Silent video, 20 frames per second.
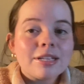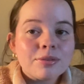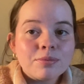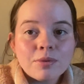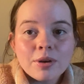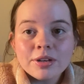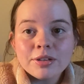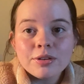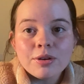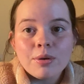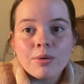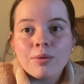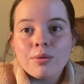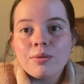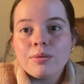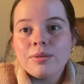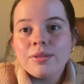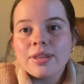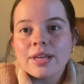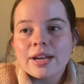one
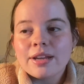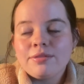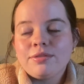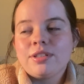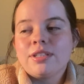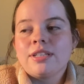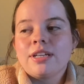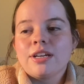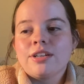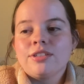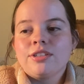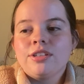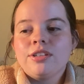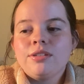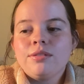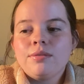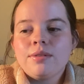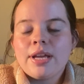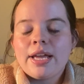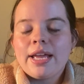goal that I've stuck
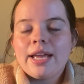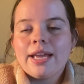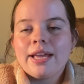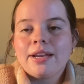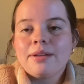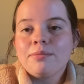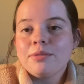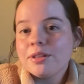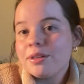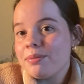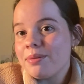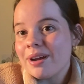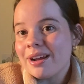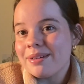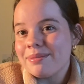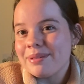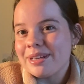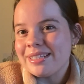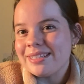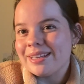to and I'm really proud
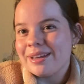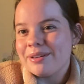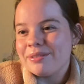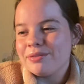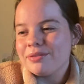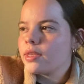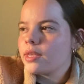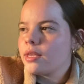of myself.